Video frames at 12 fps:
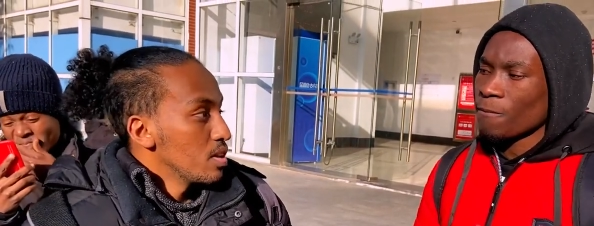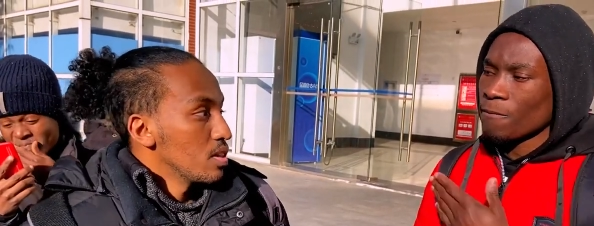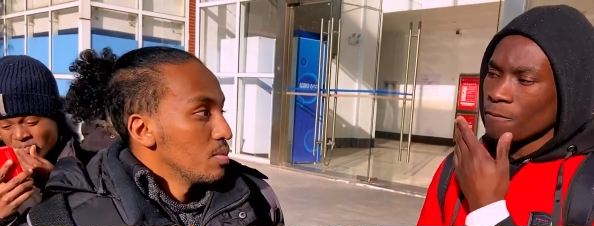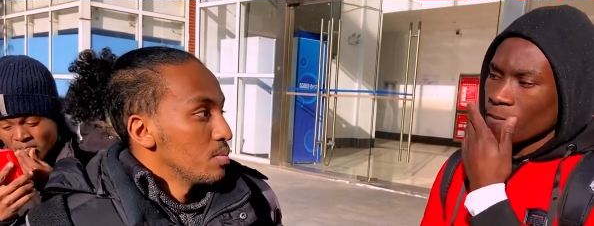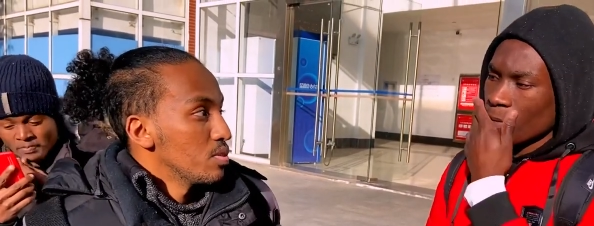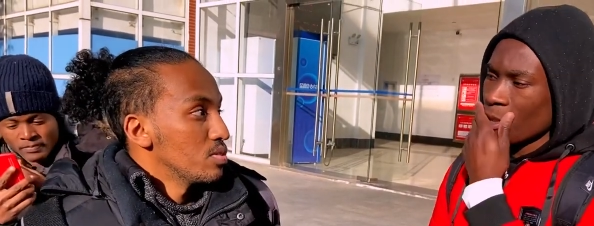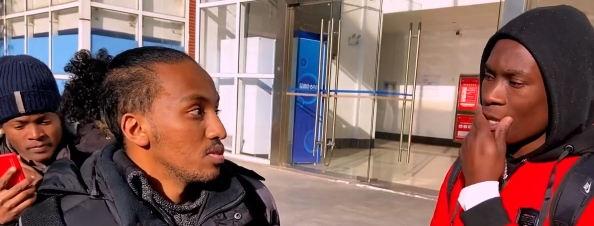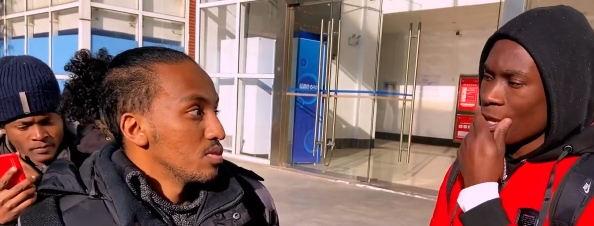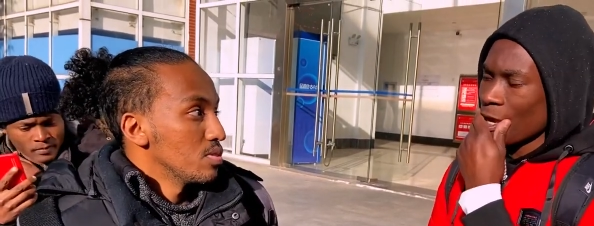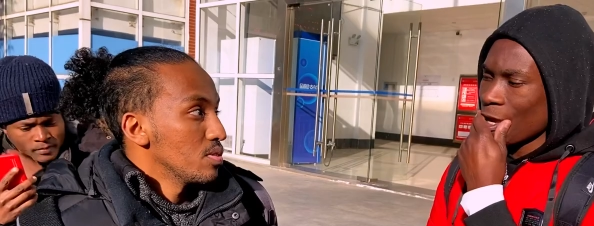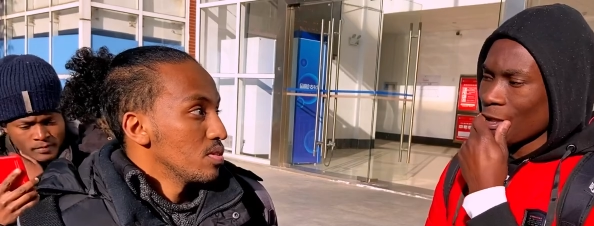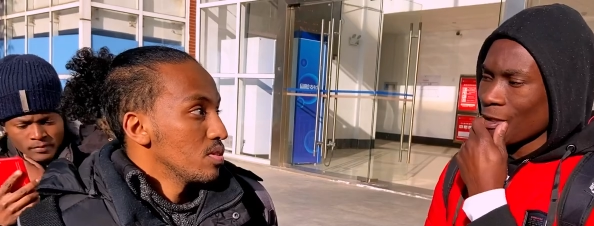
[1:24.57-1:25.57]
Speaker 1: the borders.
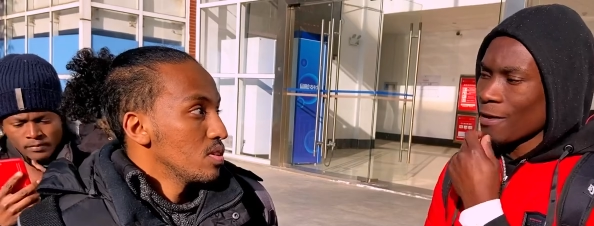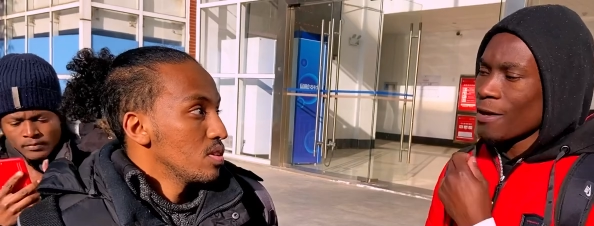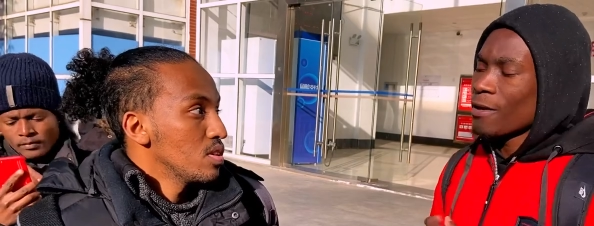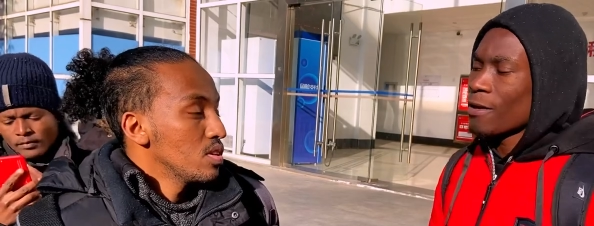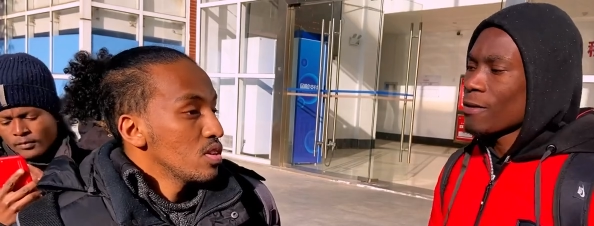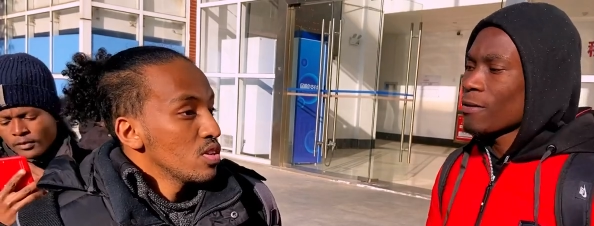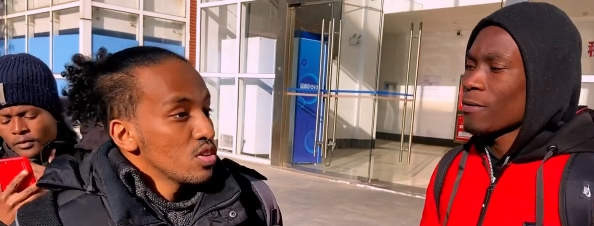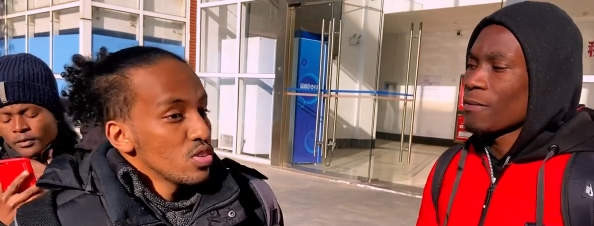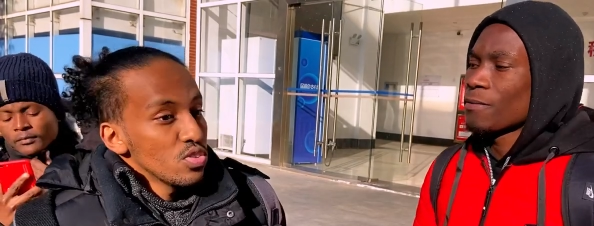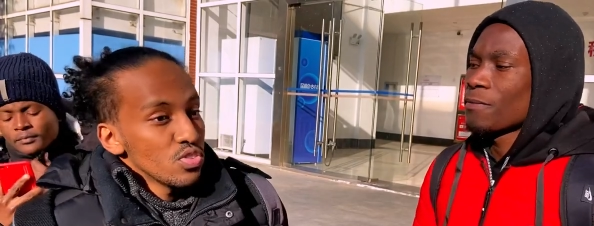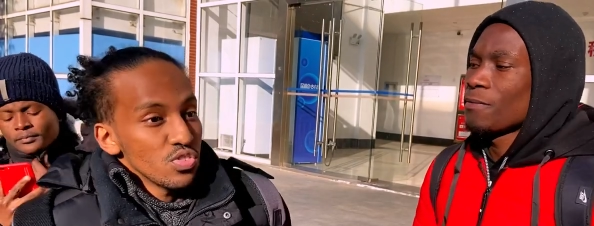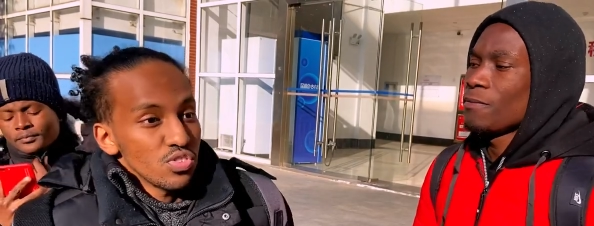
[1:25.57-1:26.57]
yeah, know? yeah, yeah.
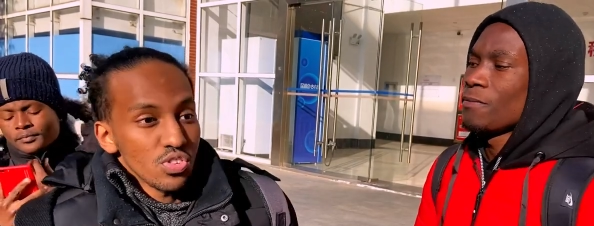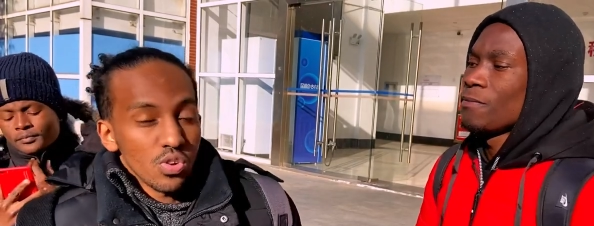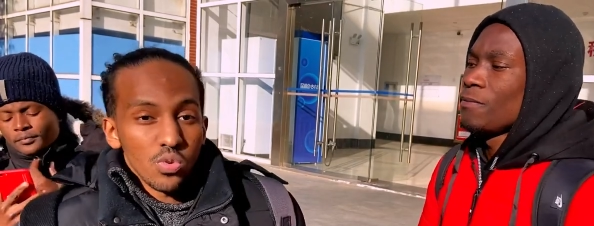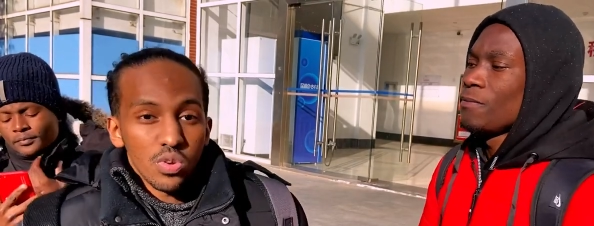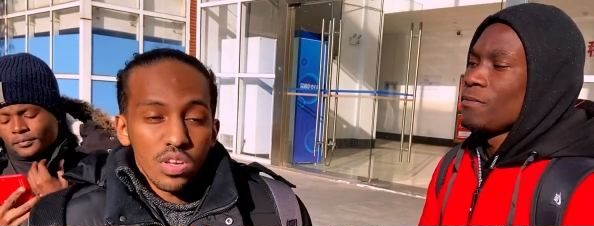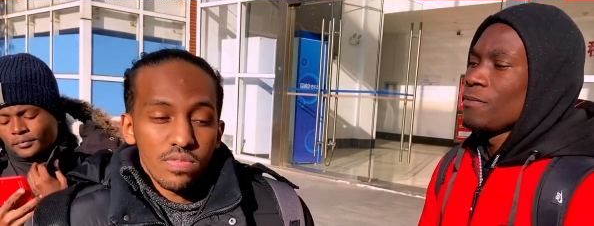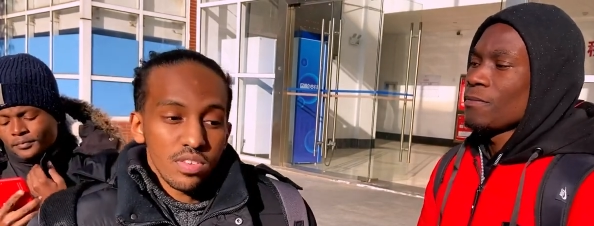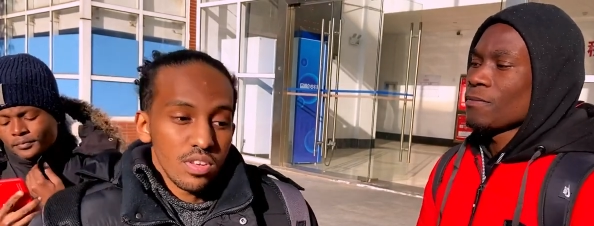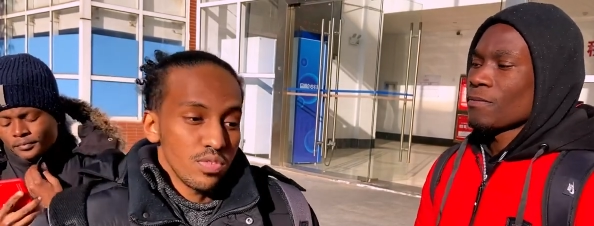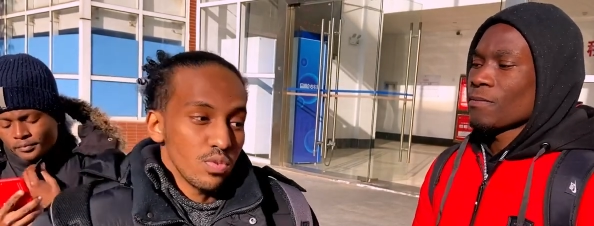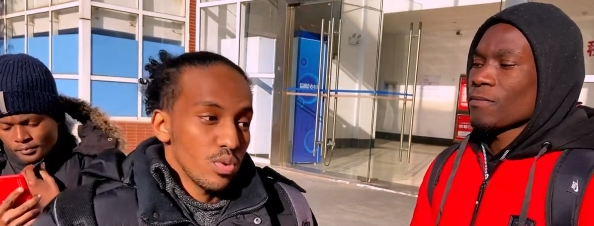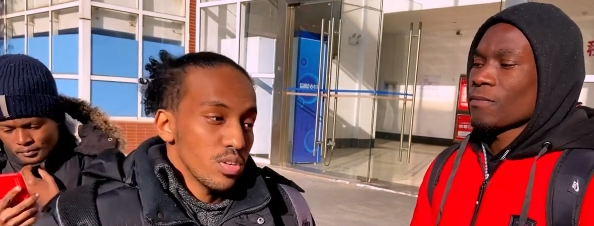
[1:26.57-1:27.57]
So even
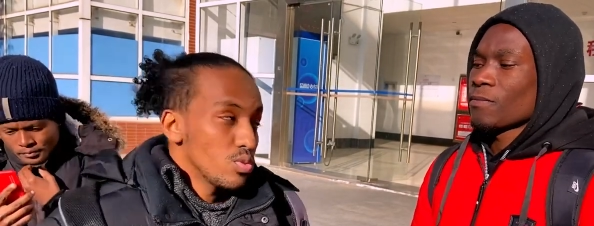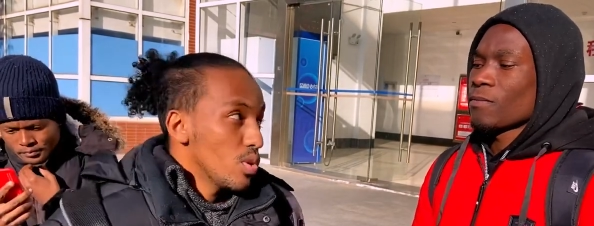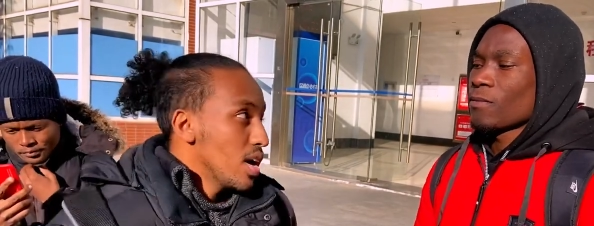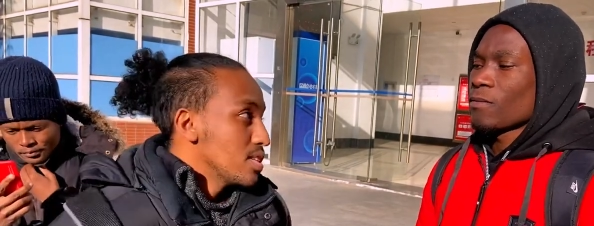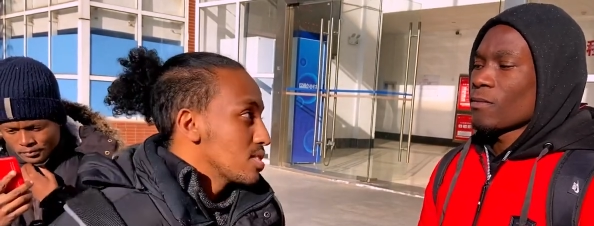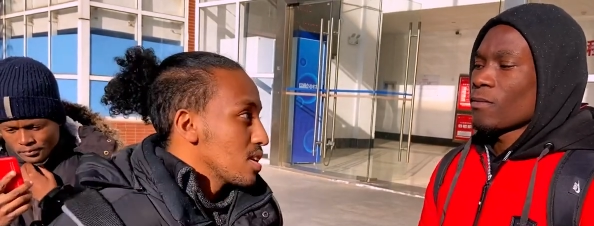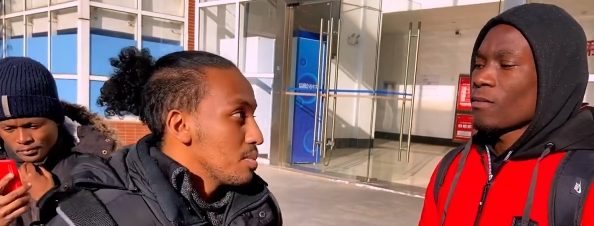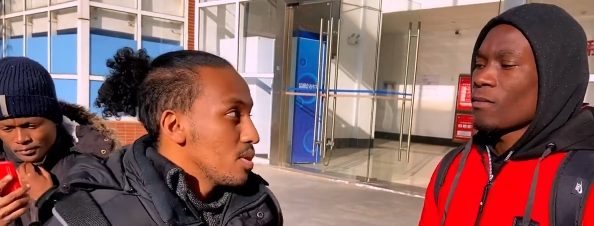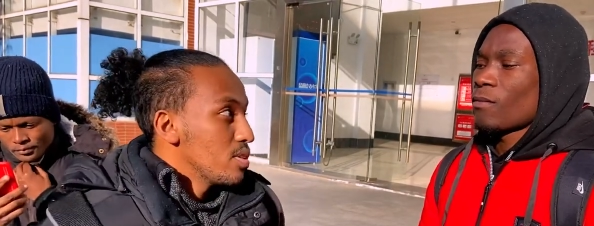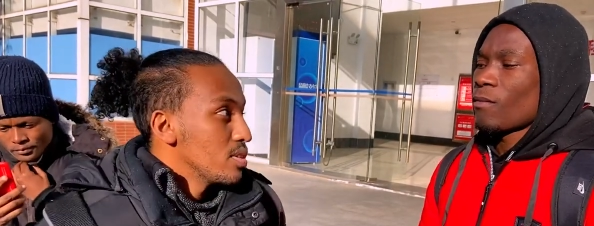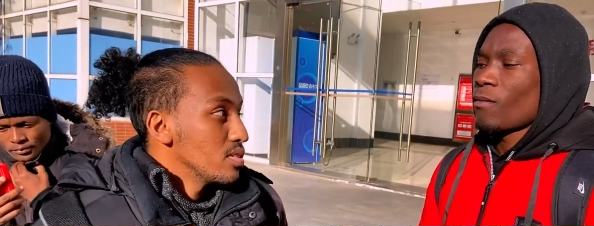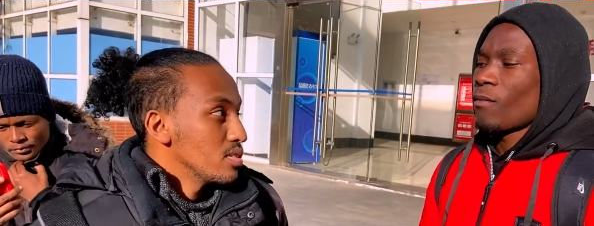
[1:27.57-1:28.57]
if you want to ask about
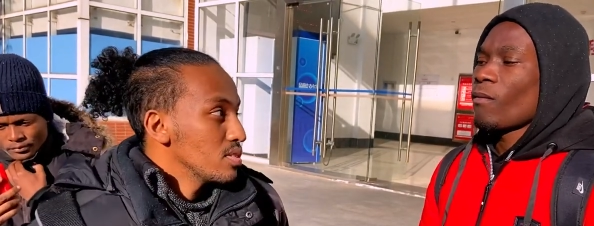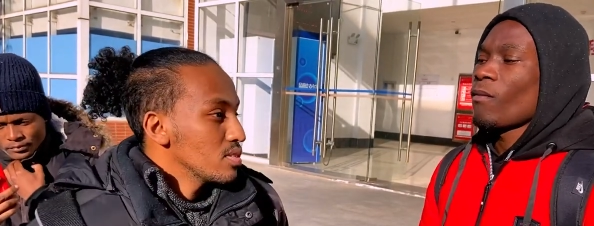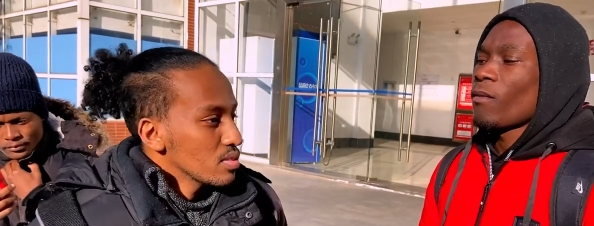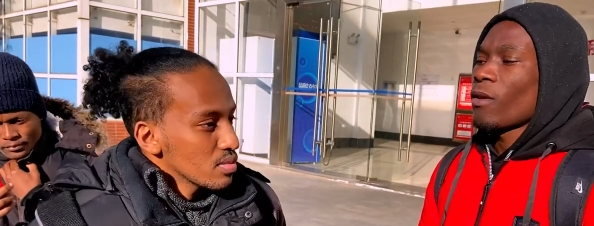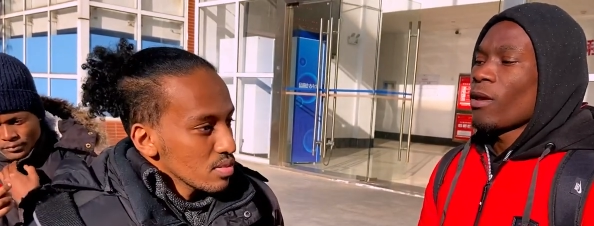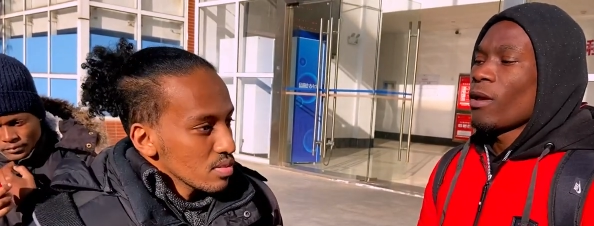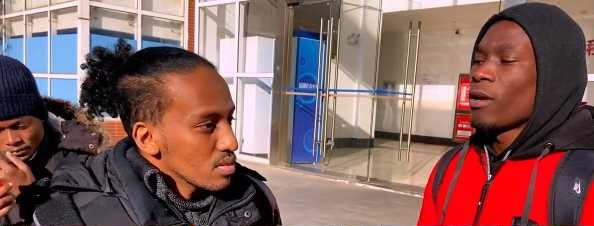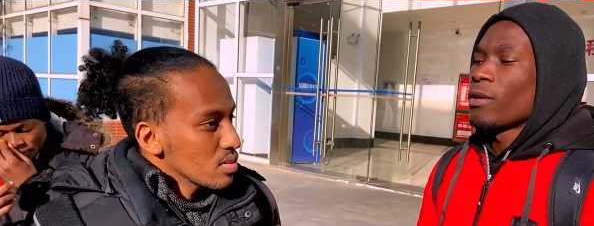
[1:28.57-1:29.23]
it, yeah.